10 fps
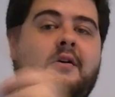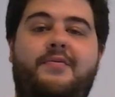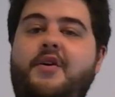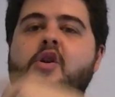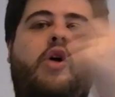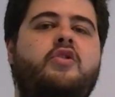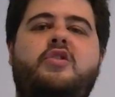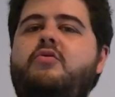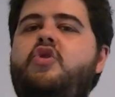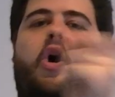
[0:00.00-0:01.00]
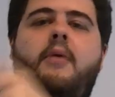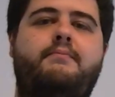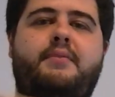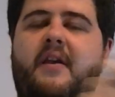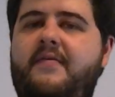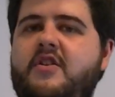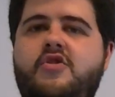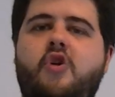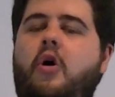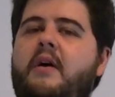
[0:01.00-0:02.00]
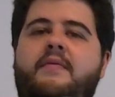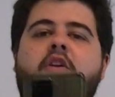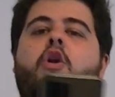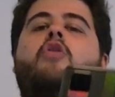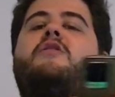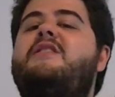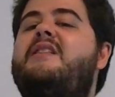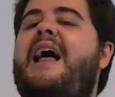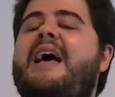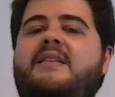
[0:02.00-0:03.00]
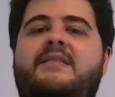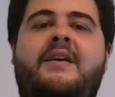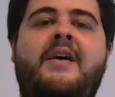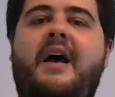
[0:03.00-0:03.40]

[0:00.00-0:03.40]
the knot jumps and the knot slides,